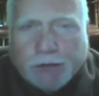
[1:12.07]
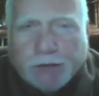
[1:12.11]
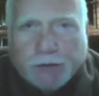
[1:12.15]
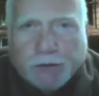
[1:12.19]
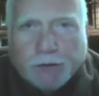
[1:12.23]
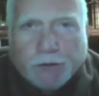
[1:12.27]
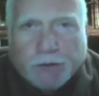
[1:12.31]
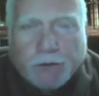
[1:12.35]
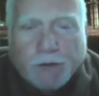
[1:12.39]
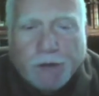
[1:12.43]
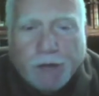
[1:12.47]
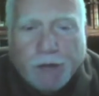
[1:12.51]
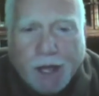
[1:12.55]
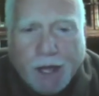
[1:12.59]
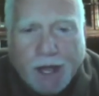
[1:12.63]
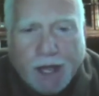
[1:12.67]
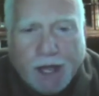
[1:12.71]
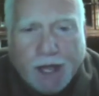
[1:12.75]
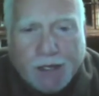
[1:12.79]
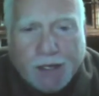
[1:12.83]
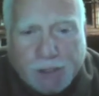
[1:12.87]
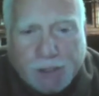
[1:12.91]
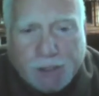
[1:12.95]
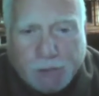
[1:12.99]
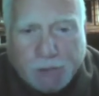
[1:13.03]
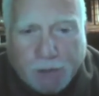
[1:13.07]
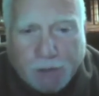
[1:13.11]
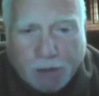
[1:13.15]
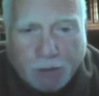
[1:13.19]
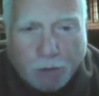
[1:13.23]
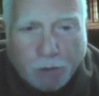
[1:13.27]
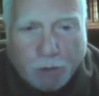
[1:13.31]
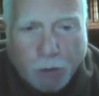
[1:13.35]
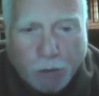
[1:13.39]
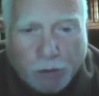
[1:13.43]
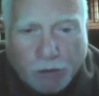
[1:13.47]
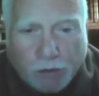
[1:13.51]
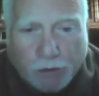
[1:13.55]
has to make more
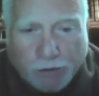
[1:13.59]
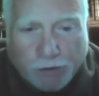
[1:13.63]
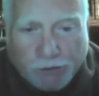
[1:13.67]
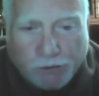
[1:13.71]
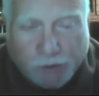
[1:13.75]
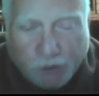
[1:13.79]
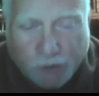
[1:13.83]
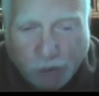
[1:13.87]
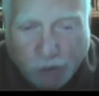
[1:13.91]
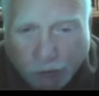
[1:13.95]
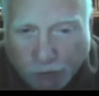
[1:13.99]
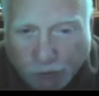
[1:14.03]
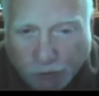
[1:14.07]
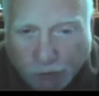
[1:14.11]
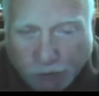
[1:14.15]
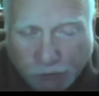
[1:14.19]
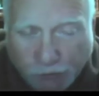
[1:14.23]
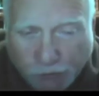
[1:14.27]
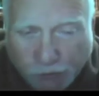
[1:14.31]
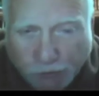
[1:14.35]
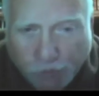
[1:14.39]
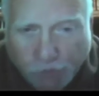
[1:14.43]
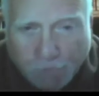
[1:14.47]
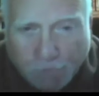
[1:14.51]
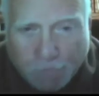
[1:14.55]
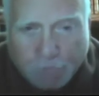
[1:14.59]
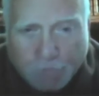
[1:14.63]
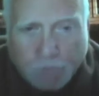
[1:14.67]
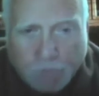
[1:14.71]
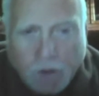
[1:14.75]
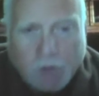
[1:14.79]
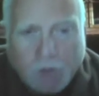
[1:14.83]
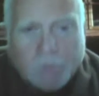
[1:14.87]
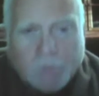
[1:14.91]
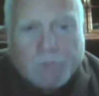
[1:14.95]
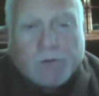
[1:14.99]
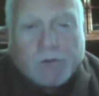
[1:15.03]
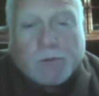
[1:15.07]
decisions from
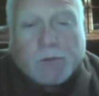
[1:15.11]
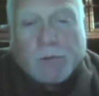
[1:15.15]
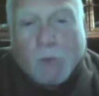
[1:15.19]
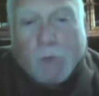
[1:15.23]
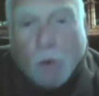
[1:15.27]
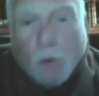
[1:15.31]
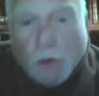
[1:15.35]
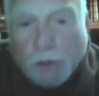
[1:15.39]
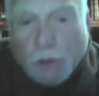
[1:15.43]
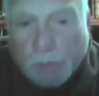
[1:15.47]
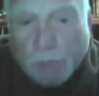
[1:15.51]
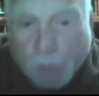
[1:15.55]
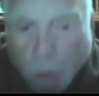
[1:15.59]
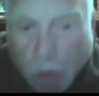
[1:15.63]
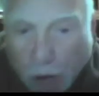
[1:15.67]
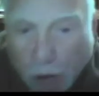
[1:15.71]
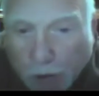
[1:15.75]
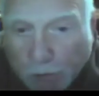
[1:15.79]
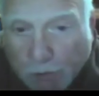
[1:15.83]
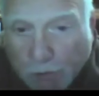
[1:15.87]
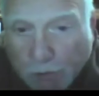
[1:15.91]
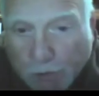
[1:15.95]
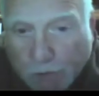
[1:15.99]
more departments